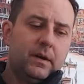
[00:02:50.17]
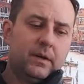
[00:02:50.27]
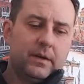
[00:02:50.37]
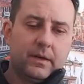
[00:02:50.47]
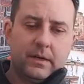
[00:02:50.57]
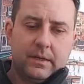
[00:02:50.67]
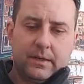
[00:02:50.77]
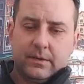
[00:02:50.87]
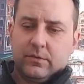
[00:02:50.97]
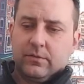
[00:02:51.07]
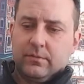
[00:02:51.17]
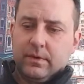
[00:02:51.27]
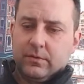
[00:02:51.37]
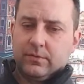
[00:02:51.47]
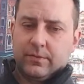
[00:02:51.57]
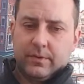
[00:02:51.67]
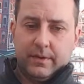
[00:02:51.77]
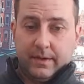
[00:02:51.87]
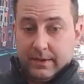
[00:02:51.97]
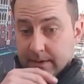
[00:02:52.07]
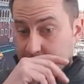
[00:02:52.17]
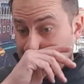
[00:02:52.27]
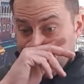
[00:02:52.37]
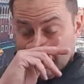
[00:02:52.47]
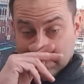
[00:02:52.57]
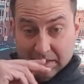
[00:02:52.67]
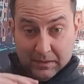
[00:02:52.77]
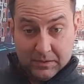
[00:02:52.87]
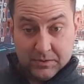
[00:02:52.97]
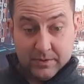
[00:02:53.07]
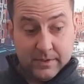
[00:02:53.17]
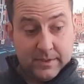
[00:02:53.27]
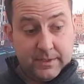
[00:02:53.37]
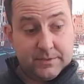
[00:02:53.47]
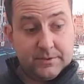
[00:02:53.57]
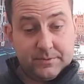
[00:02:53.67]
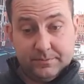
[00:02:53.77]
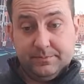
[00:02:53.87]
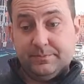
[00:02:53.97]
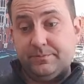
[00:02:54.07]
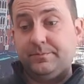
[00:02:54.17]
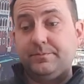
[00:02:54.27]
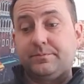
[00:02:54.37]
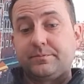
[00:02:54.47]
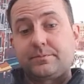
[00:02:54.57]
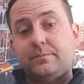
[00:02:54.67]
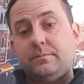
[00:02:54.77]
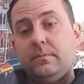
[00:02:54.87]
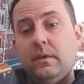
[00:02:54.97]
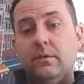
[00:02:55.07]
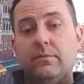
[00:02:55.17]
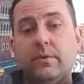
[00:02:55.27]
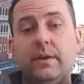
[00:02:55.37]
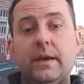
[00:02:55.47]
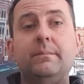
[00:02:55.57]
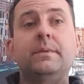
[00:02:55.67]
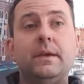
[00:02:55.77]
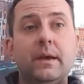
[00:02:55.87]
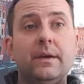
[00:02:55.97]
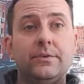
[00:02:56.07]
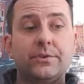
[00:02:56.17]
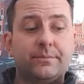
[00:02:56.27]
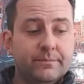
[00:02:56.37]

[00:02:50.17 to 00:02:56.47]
And uh, that's, that's for the, uh, the electronics for the MTH.